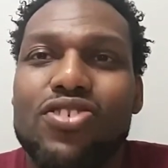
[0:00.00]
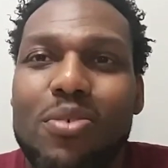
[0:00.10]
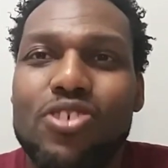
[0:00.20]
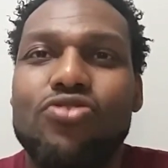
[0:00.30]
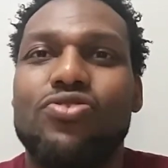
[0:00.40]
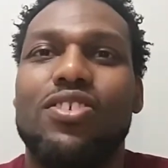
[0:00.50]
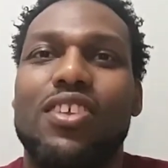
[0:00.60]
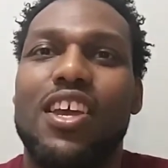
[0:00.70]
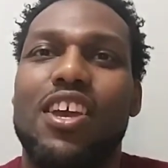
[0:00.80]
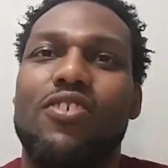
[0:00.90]
So I'm
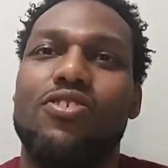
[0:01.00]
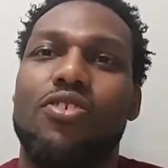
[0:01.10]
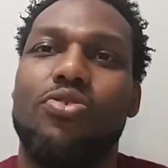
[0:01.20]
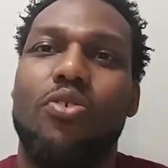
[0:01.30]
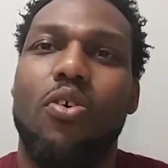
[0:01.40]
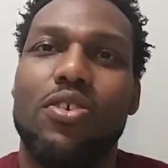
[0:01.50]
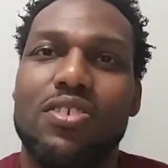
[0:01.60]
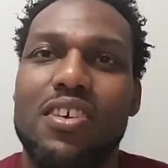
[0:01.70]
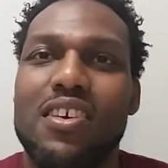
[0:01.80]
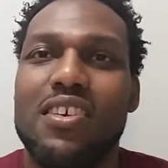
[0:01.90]
interested in hearing your
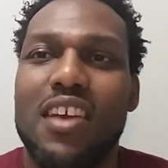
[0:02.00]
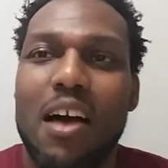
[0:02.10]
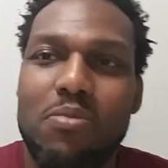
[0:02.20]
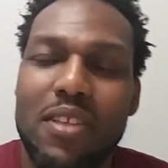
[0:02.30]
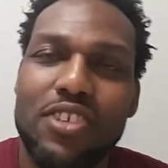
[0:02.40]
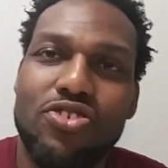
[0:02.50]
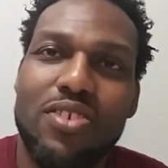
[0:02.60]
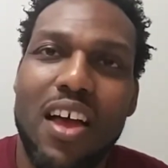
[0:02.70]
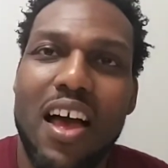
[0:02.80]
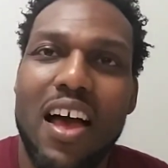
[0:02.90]
thoughts. God bless
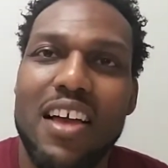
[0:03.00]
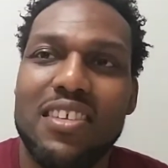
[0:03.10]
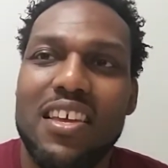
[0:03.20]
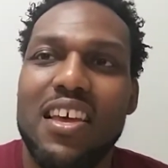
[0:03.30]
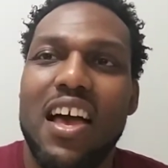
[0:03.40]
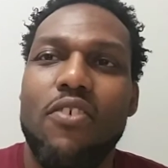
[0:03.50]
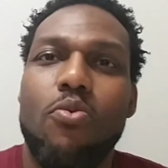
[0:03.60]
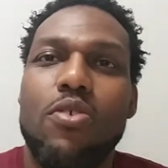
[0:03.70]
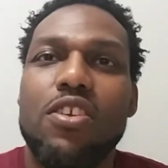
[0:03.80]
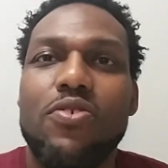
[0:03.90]
you guys. Have
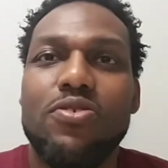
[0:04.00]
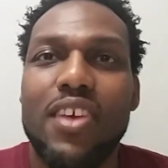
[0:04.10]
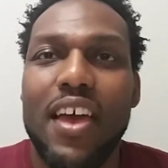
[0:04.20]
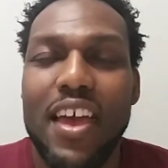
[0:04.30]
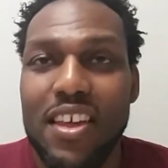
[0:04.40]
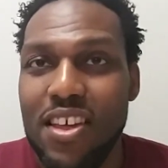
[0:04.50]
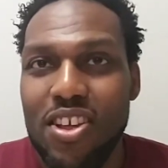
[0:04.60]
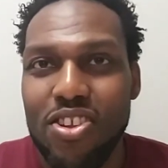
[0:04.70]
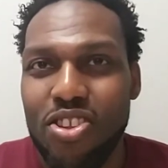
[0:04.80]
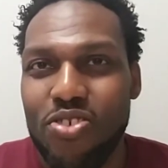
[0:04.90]
a wonderful day.
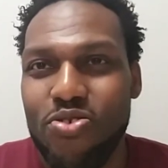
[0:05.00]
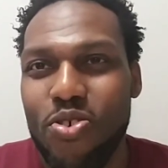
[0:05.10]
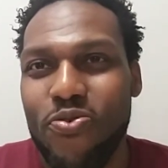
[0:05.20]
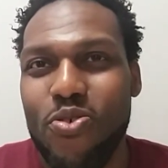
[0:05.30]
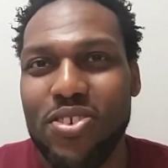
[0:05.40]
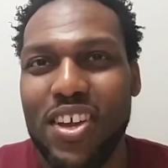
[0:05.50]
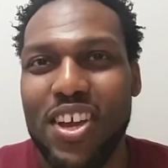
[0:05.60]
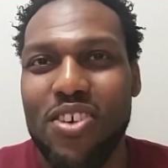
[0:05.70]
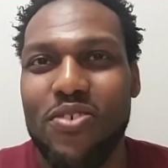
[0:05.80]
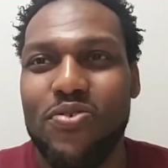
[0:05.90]
Look forward to
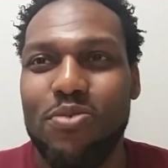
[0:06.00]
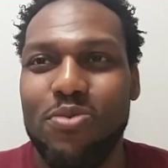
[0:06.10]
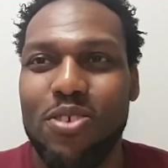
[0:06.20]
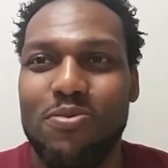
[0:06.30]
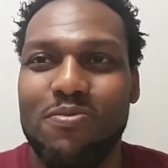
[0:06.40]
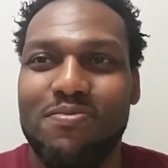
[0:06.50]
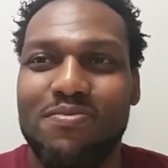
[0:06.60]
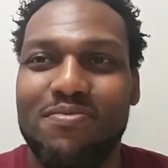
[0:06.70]
hearing from you.